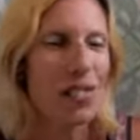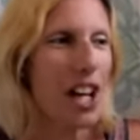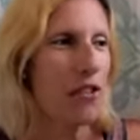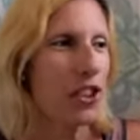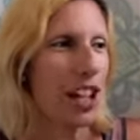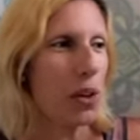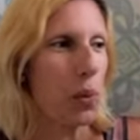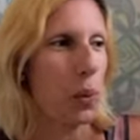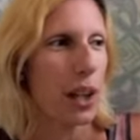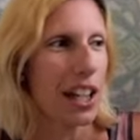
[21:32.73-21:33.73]
But I feel like
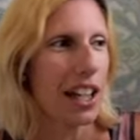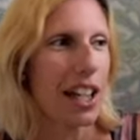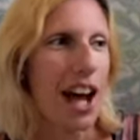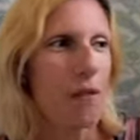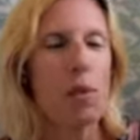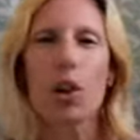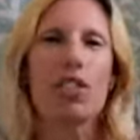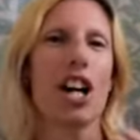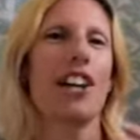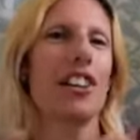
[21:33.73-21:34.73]
we have more
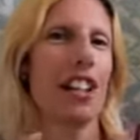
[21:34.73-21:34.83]
of a tighter